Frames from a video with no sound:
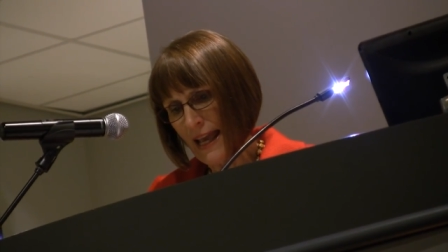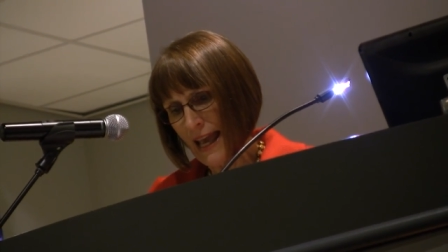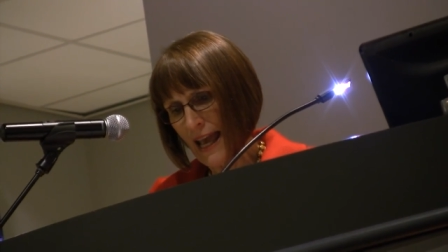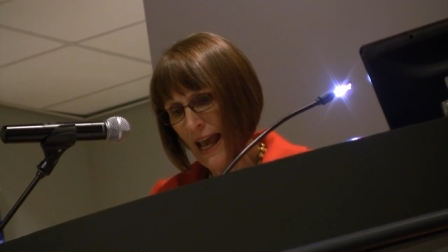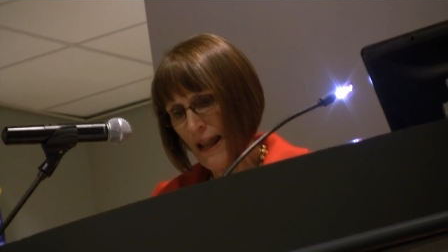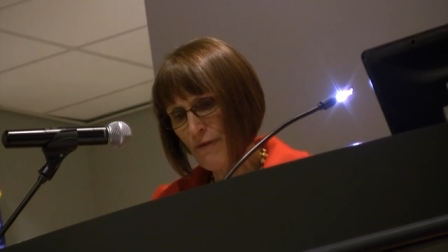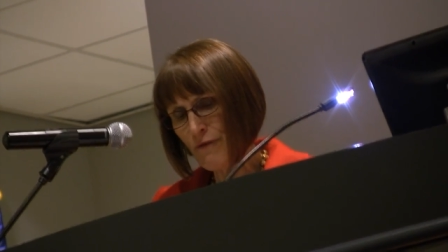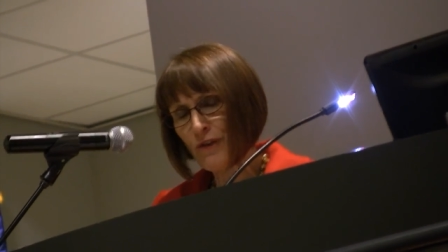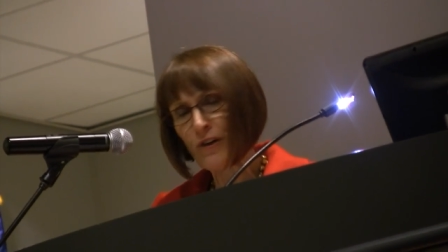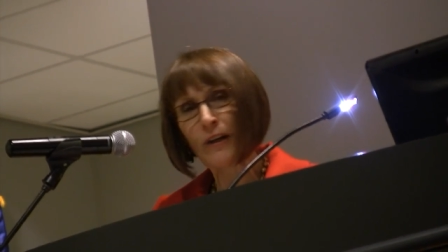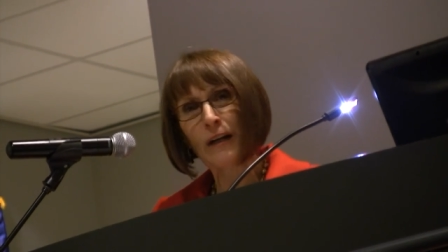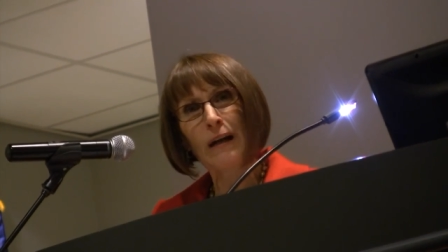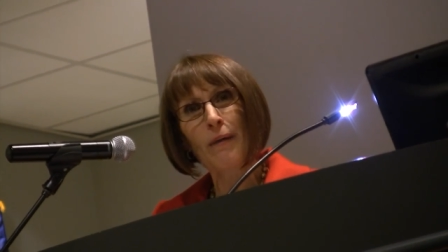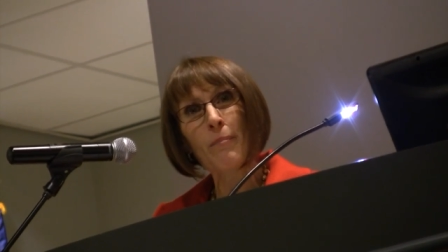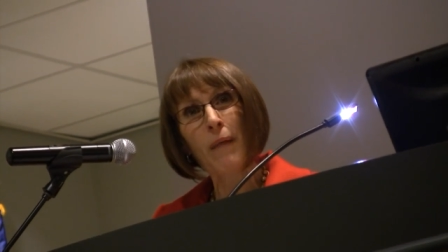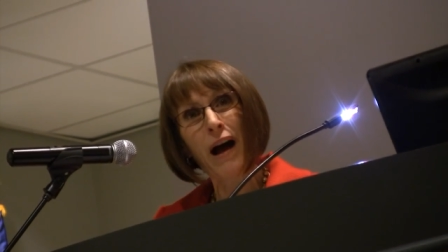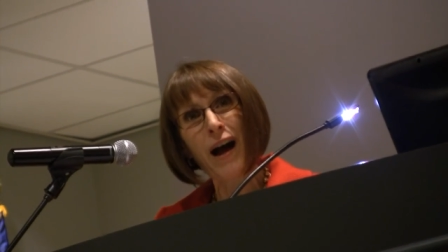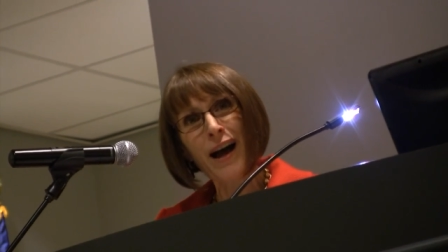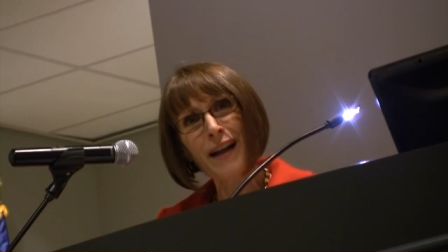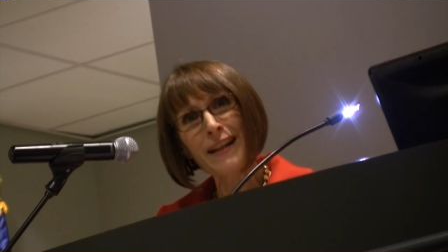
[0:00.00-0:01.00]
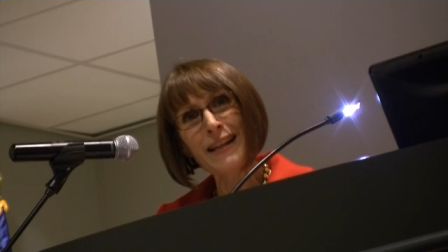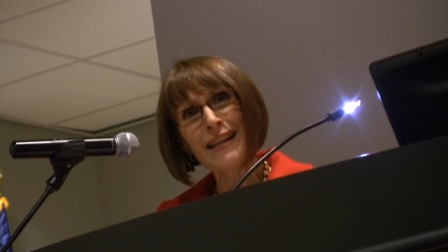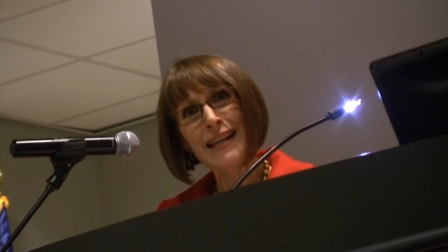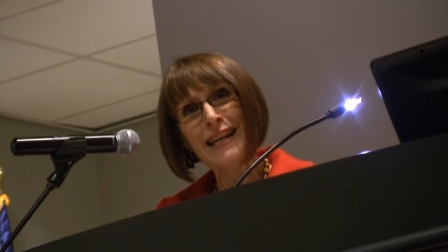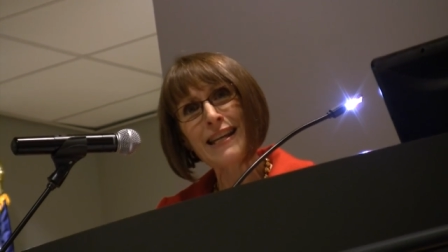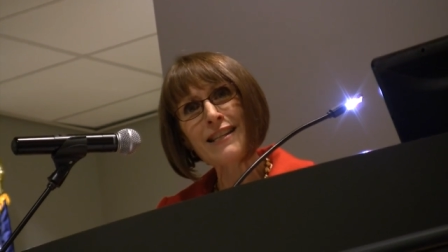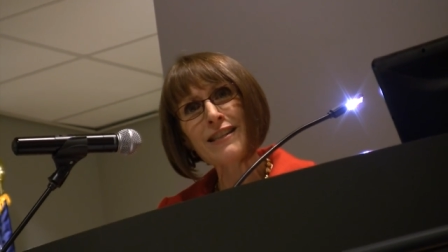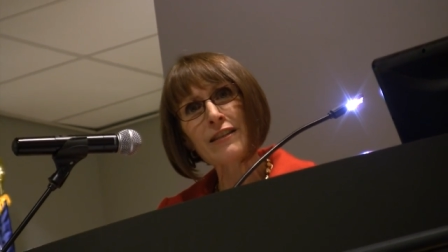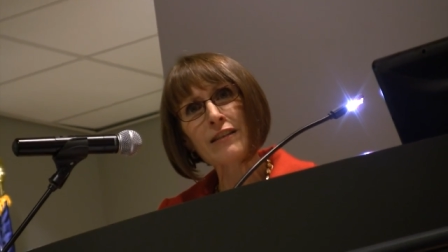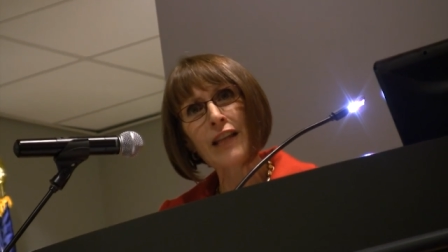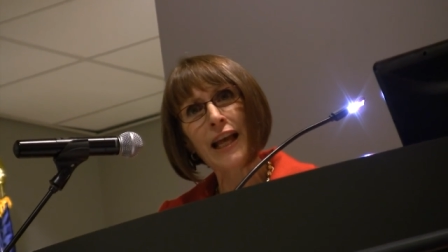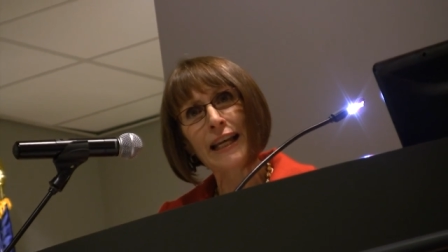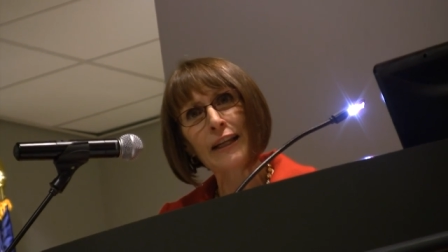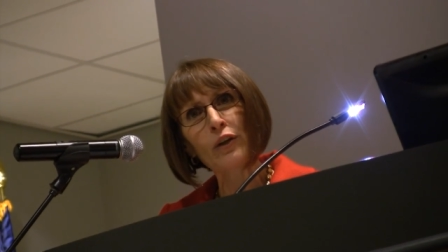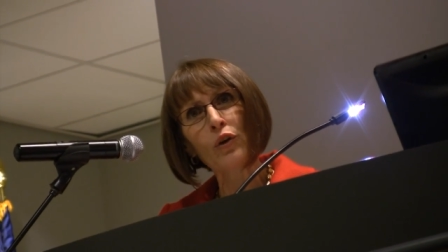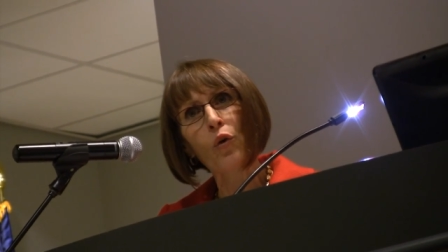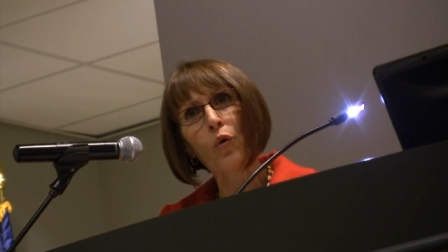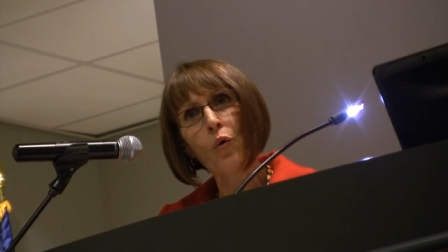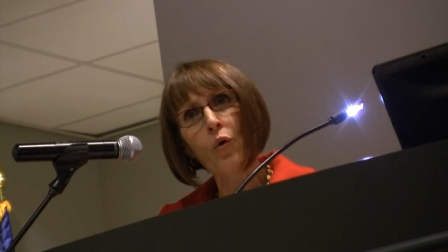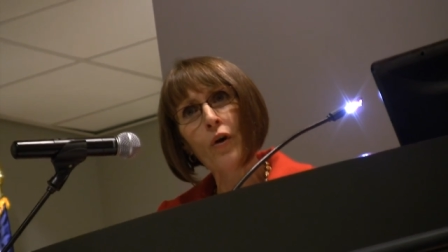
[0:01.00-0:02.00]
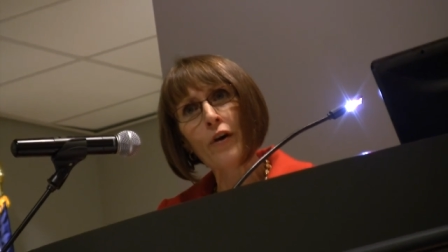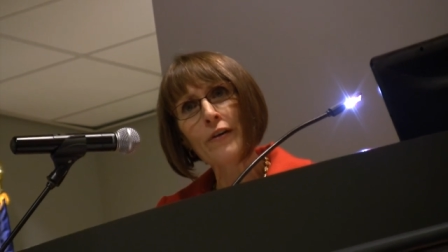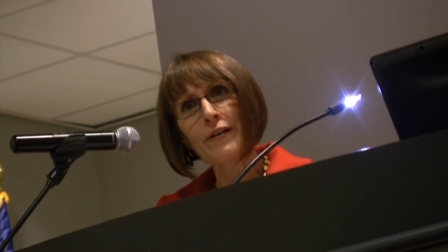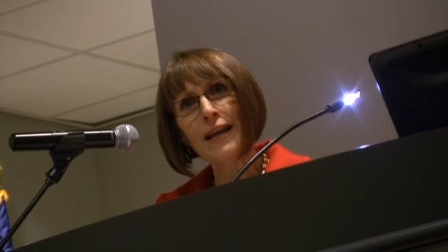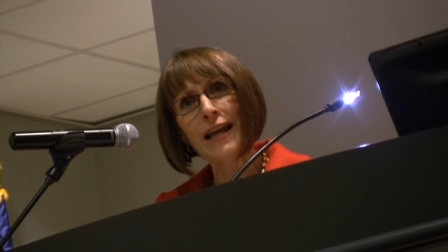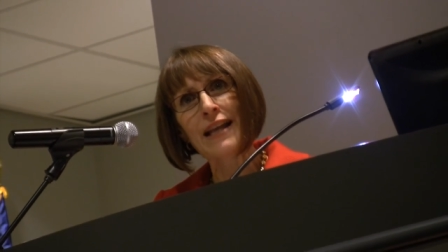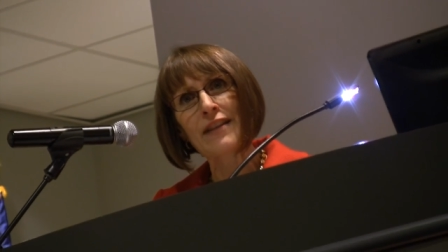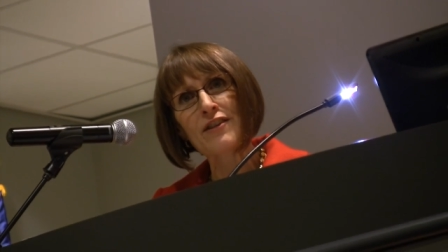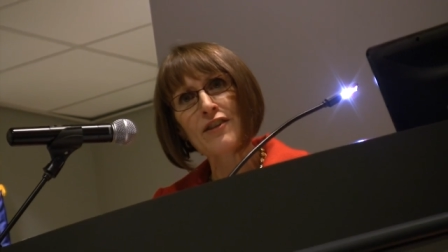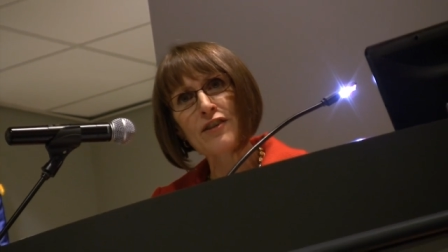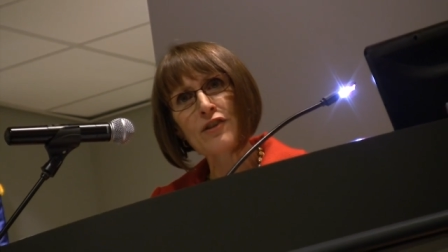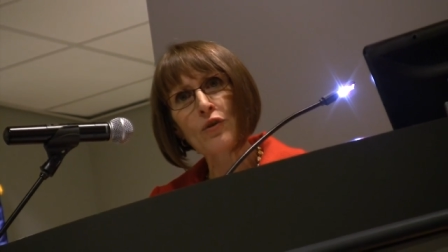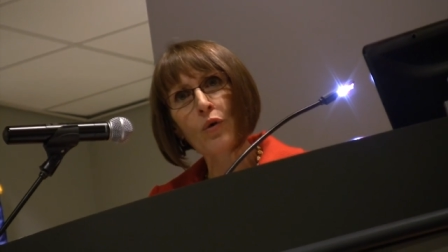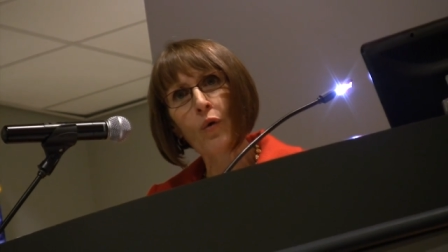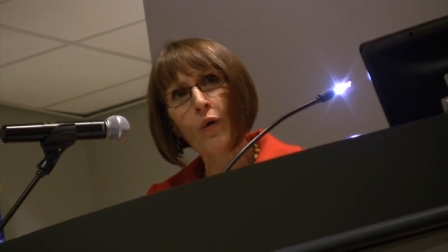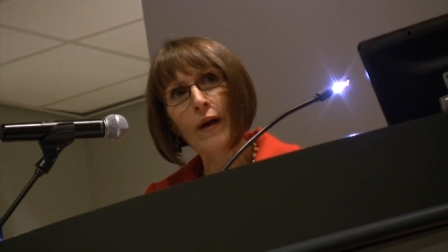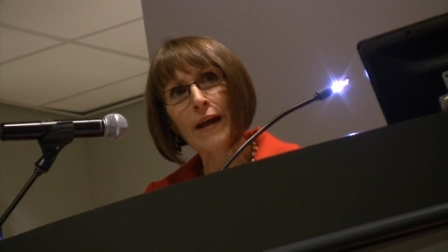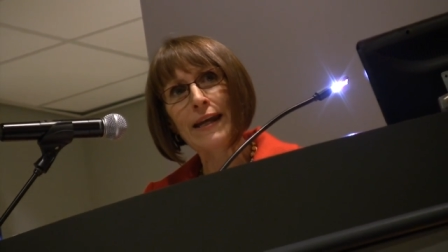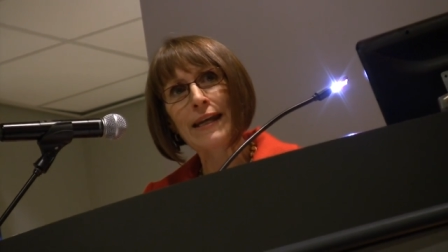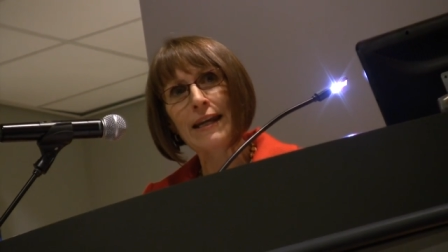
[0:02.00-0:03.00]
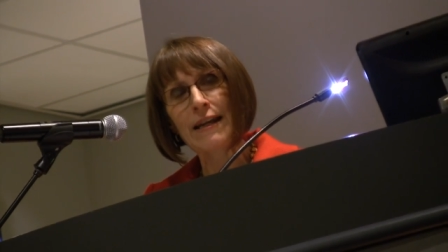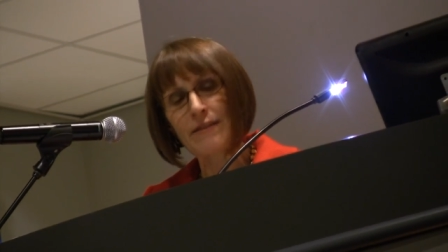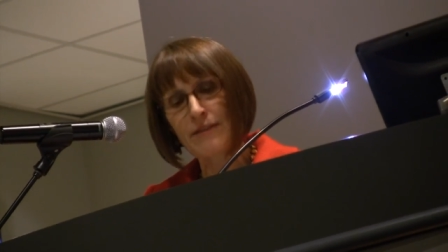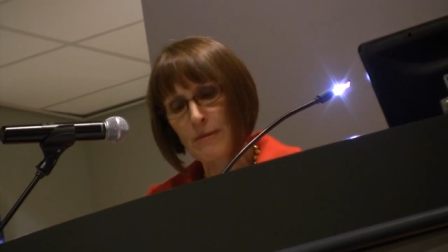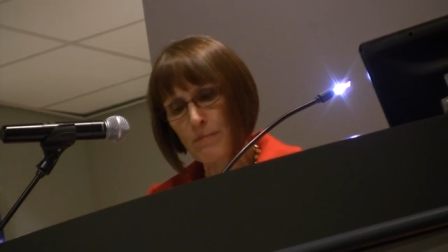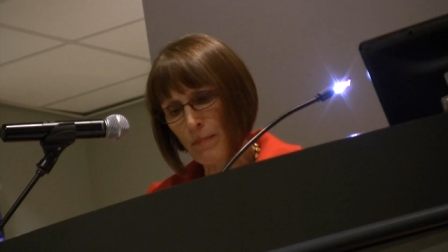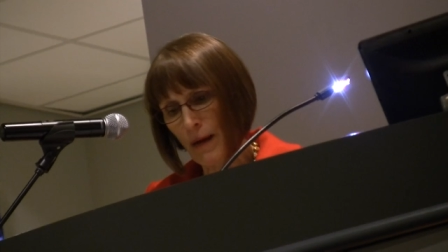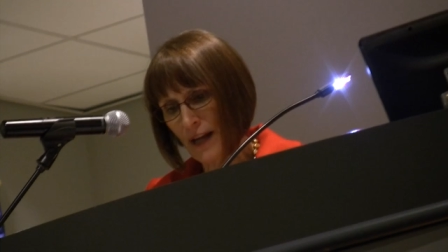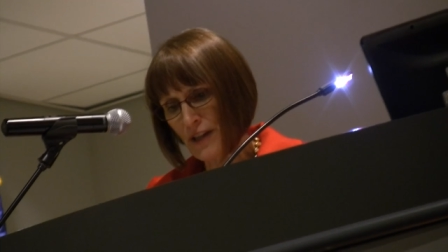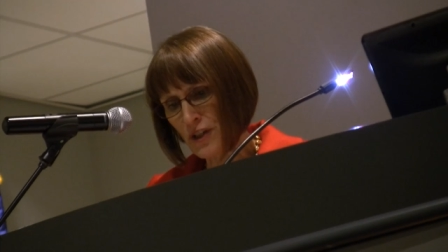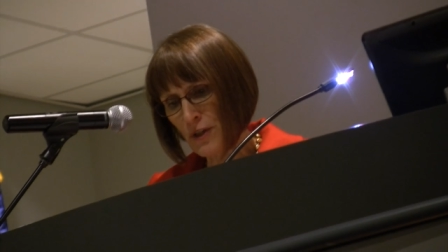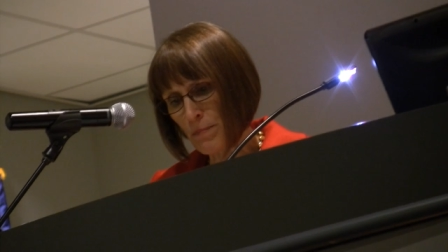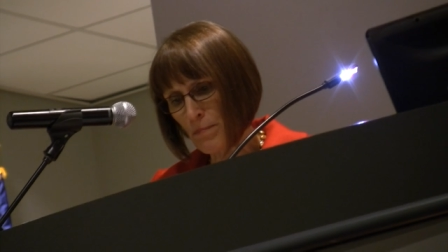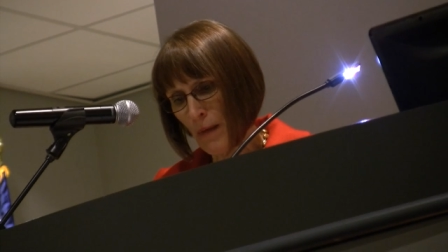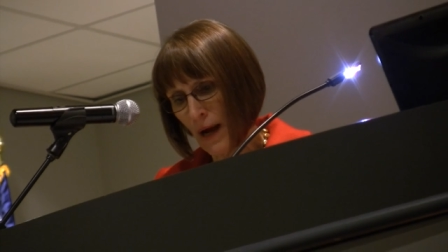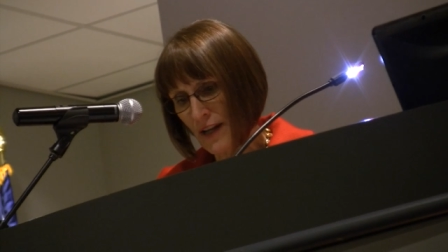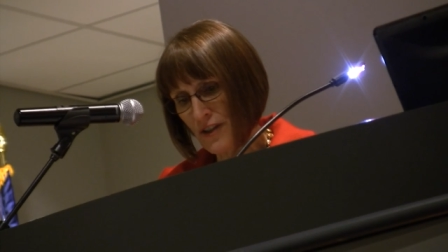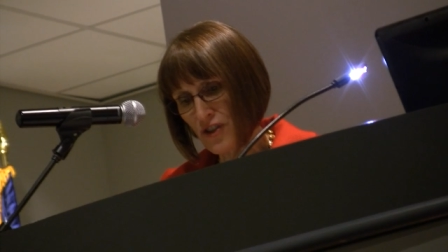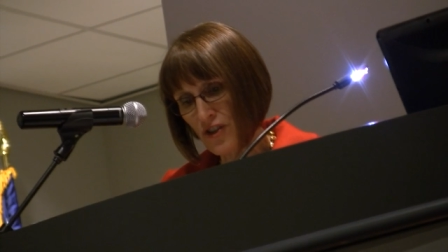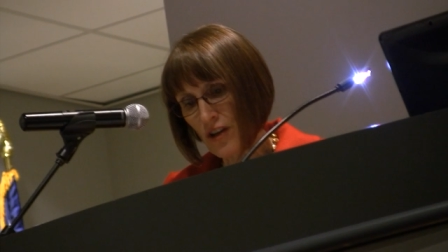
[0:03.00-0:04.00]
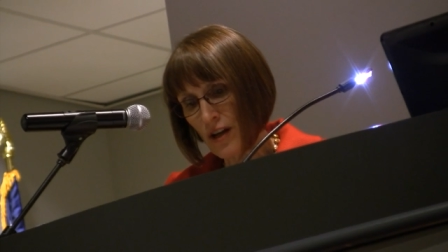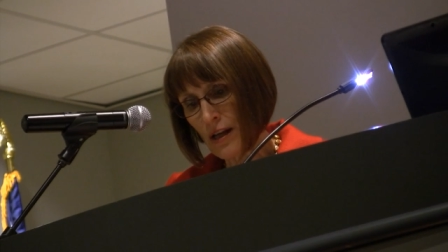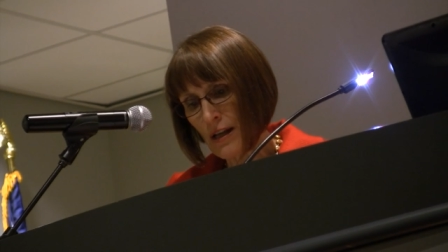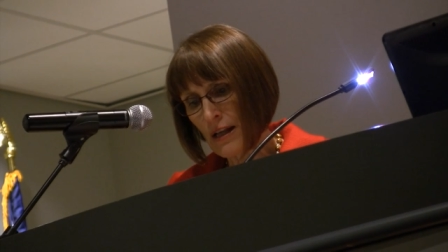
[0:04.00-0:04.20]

And for commodities like corn and soy, it's much, much